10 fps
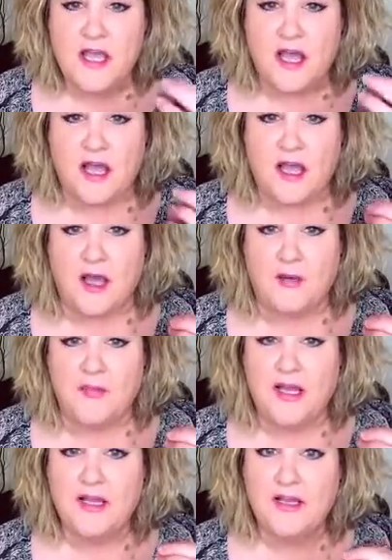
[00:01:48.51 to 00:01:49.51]

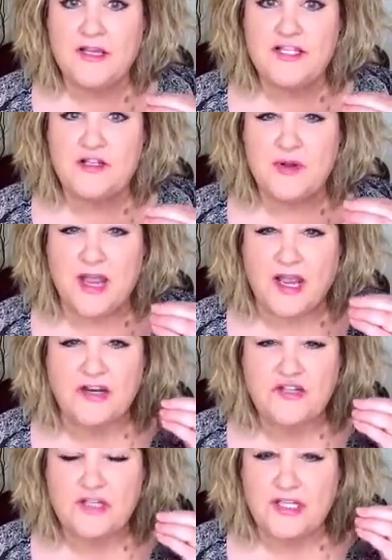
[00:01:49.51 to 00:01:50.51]
to
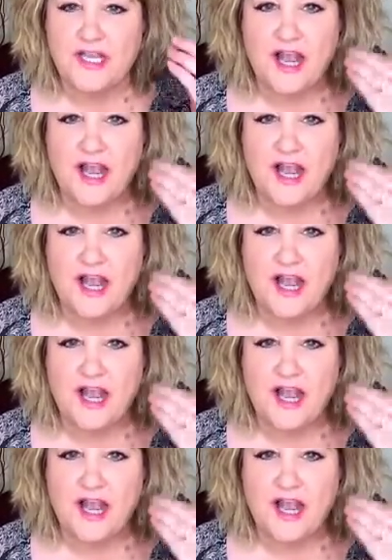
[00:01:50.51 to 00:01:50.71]
actually